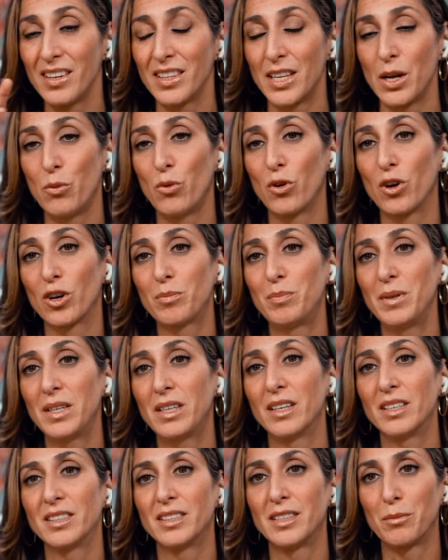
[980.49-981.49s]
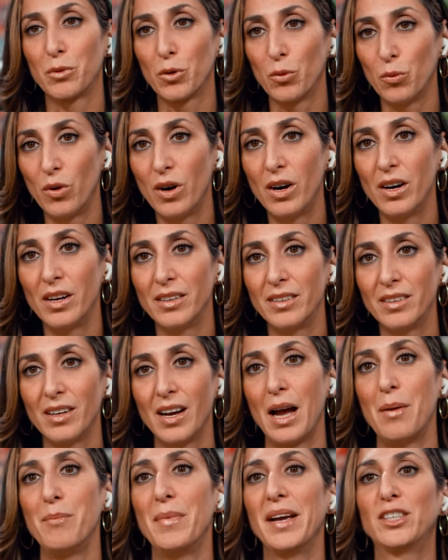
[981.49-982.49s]
They work because, number
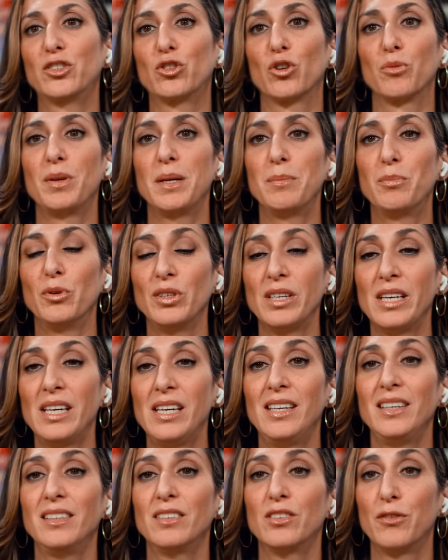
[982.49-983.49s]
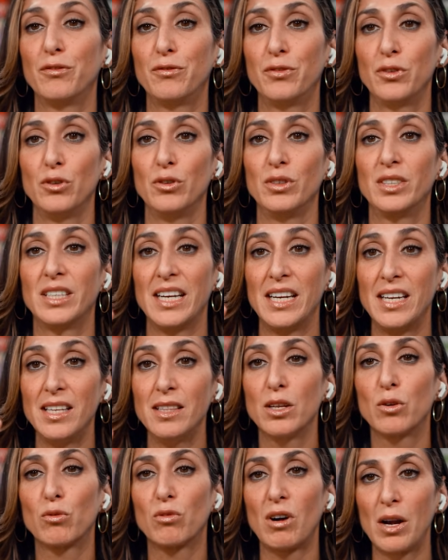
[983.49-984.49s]
one, I make sure people eat the foods
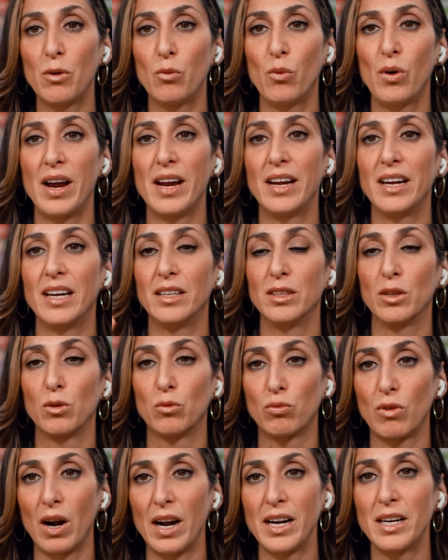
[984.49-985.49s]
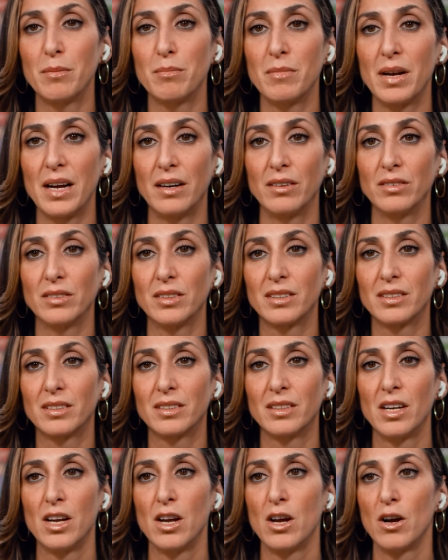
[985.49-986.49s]
in the right way, in the right
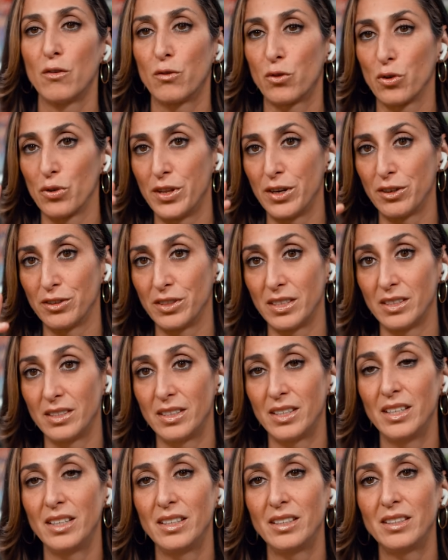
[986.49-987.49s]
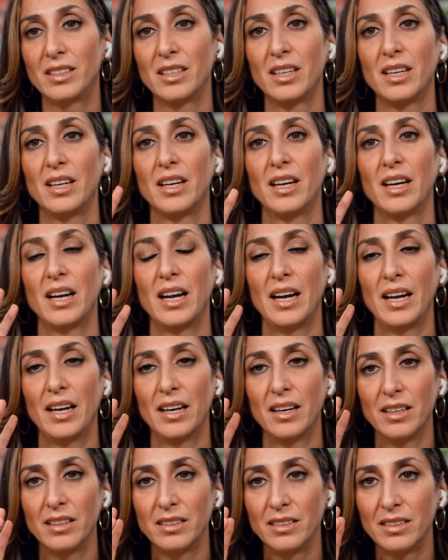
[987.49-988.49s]
amounts for their disease
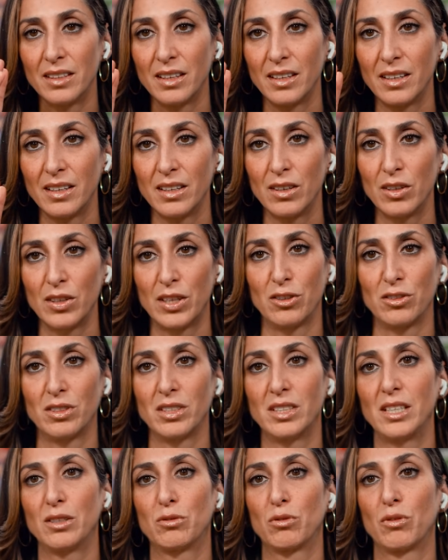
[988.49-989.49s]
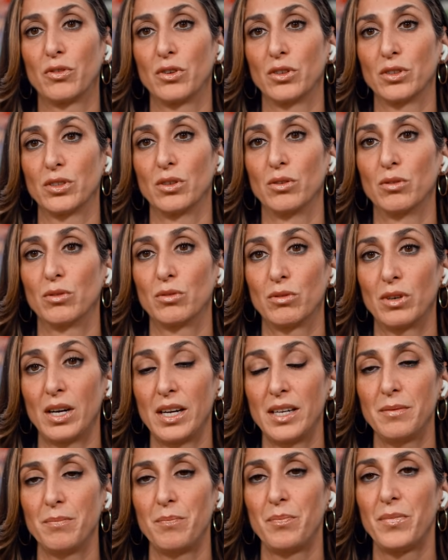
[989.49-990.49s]
and their disease reversal,
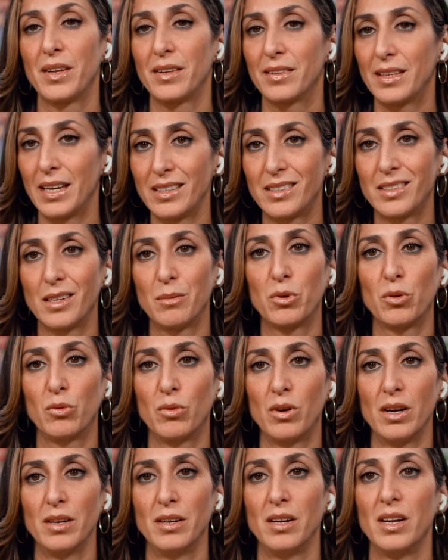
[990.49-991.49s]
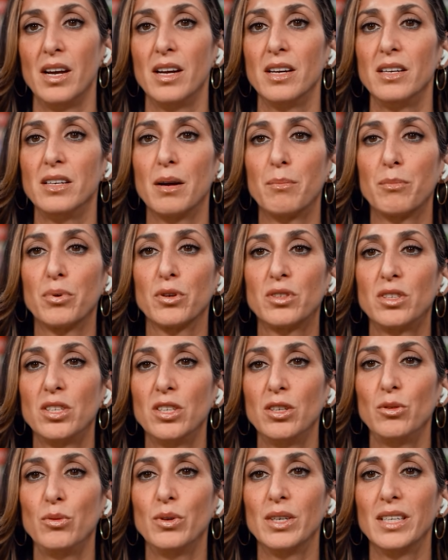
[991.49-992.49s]
right? That's number one. Number
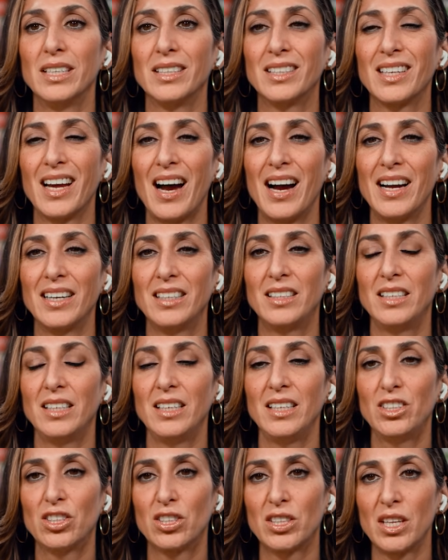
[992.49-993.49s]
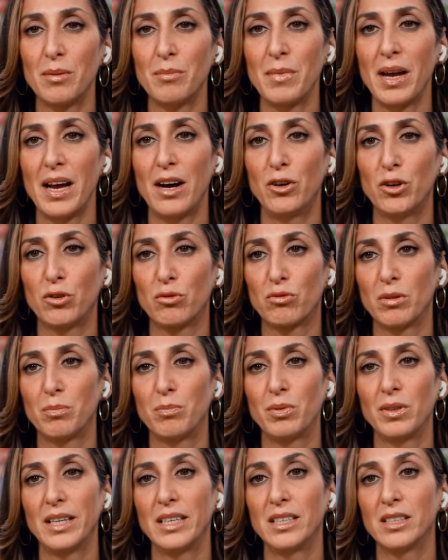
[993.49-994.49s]
two is I teach them how to
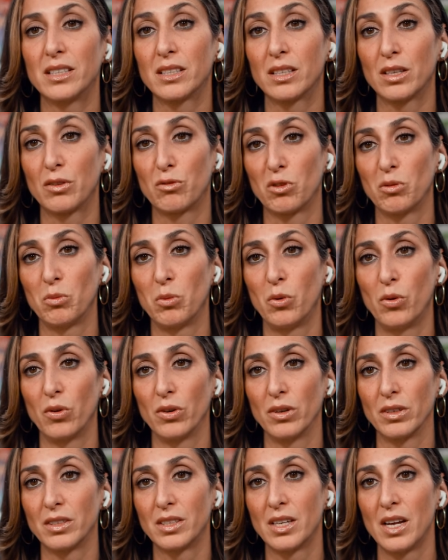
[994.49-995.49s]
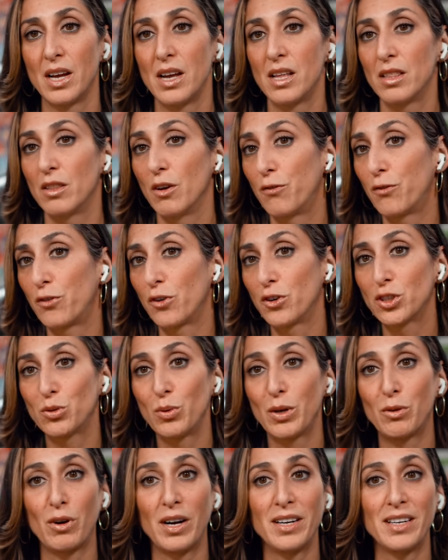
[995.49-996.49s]
replace the rewards. The first
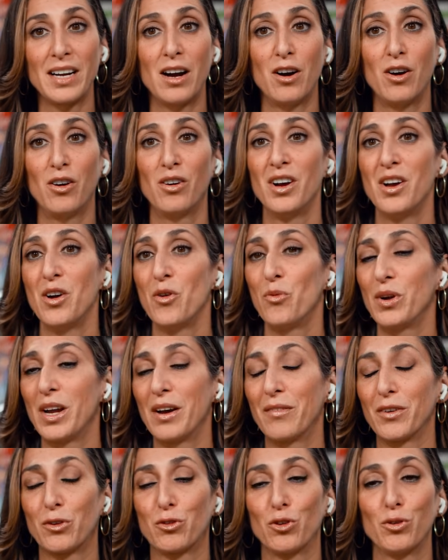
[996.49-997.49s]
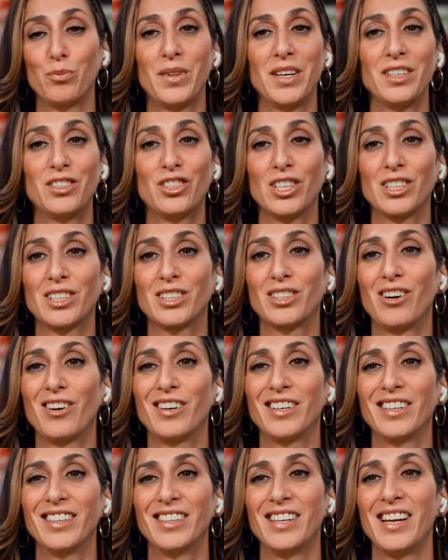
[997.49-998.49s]
week, right now, we have a group that just
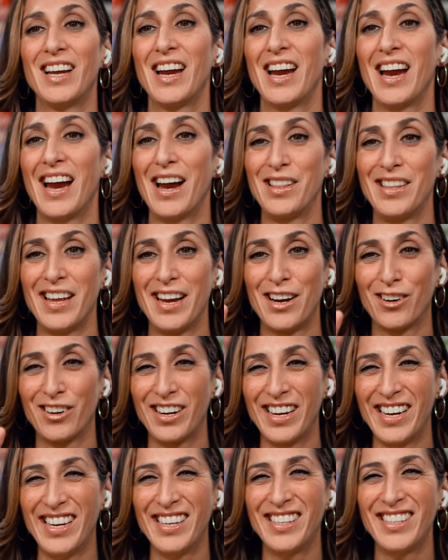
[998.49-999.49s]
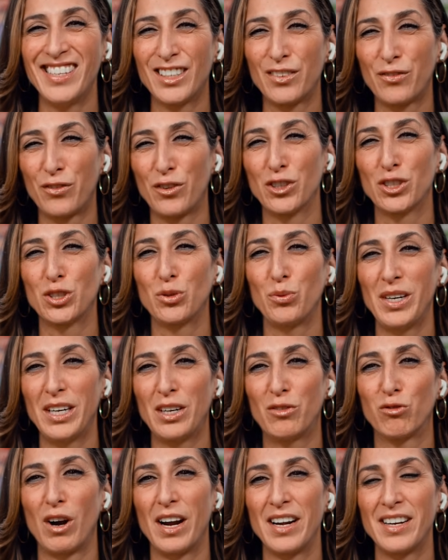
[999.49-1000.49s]
started, and they are in this first
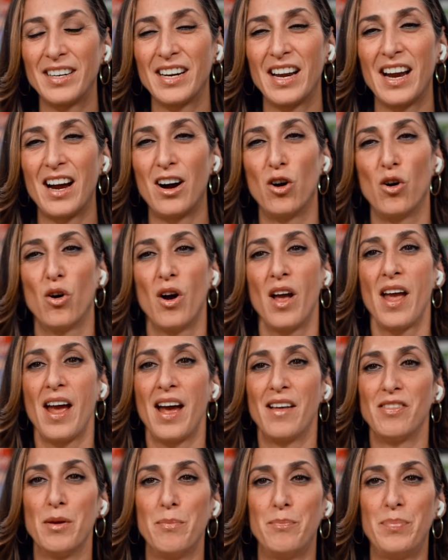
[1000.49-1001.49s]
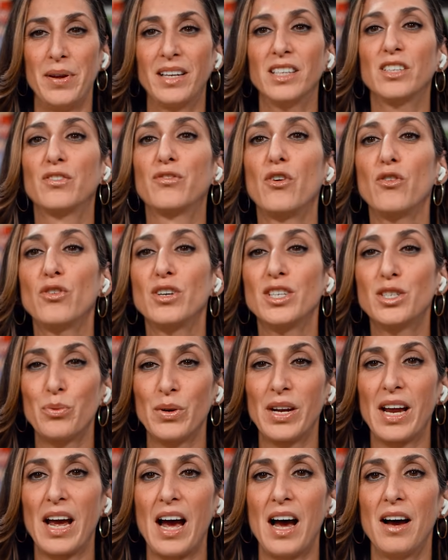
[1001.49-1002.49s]
week right now. And the biggest focus
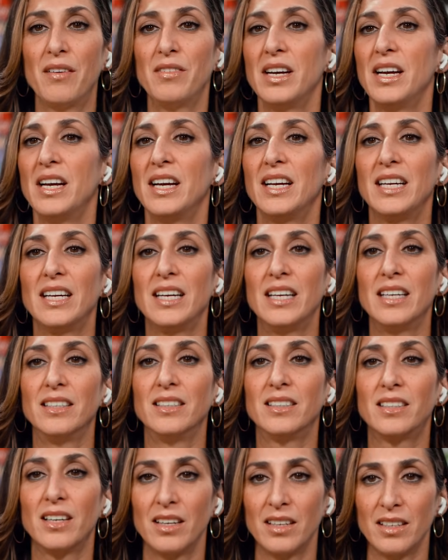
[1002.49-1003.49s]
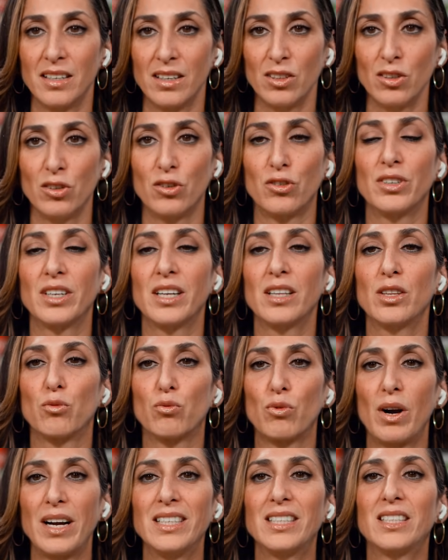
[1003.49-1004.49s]
we have is learning the
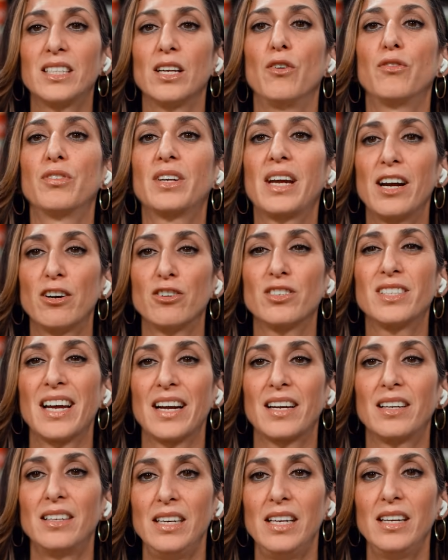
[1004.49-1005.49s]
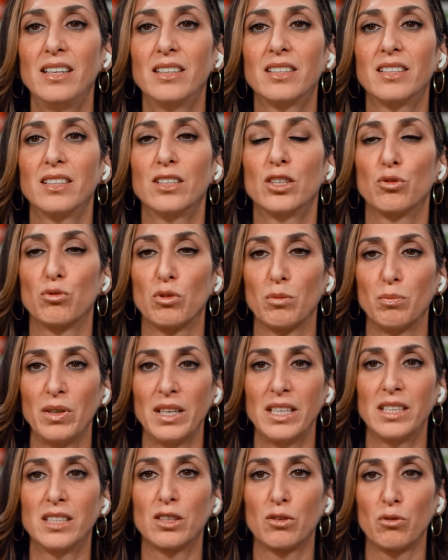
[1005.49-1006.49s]
right self-care techniques to
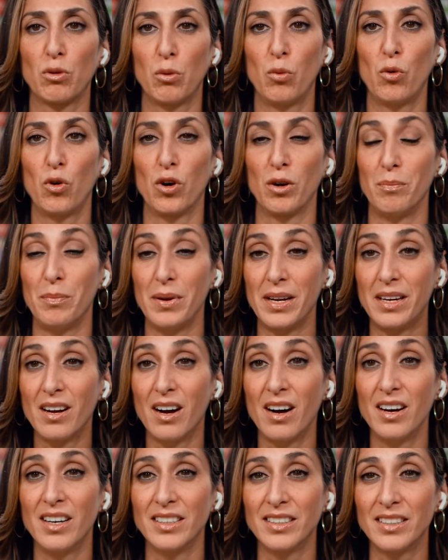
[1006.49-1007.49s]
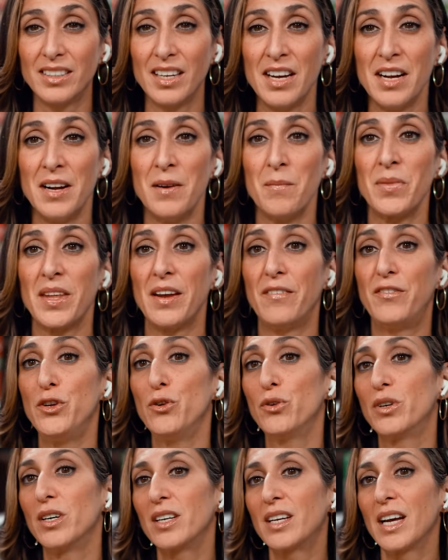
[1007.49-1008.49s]
replace the reward. Because if
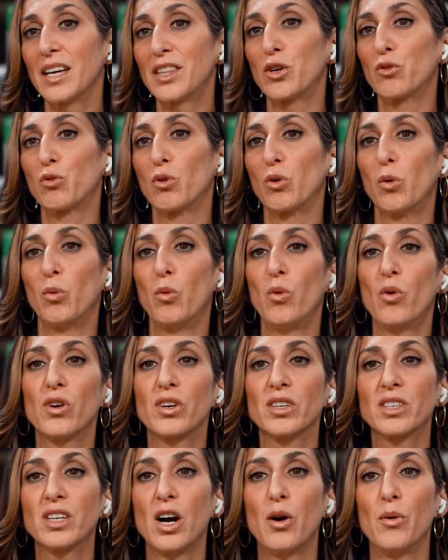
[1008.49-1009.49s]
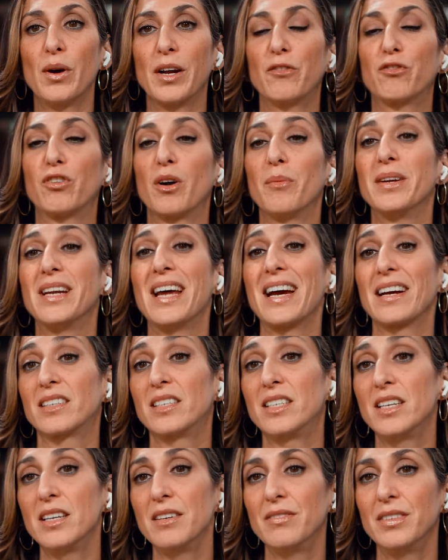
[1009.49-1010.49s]
you can get the reward going from an
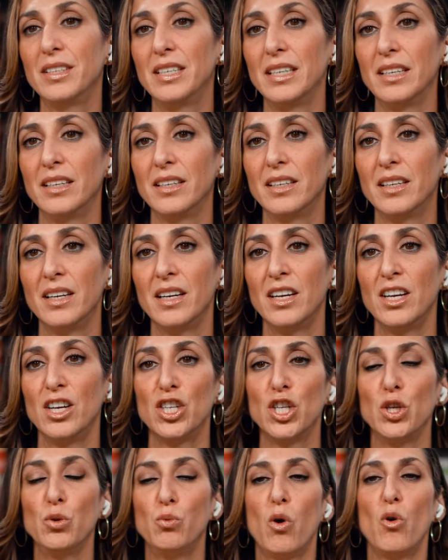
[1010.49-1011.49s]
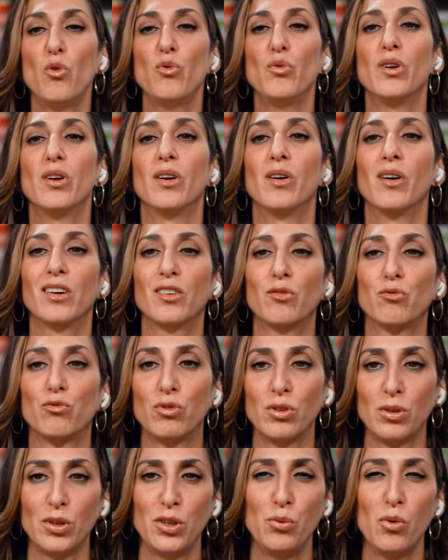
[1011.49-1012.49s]
activity, you
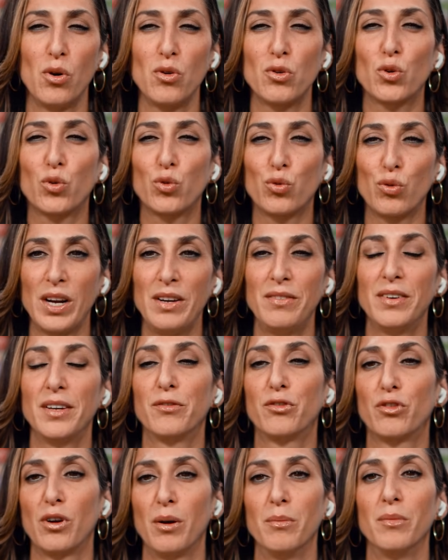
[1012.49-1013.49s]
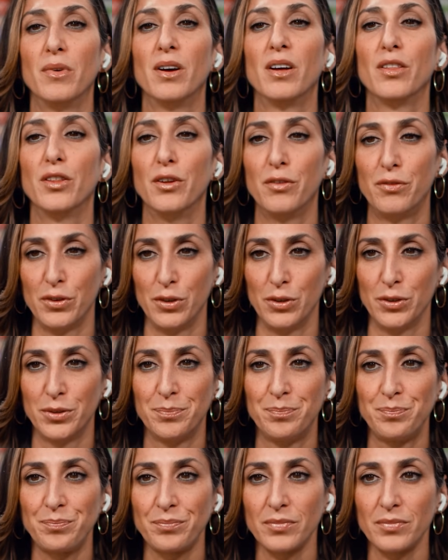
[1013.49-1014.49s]
won't crave it from the food.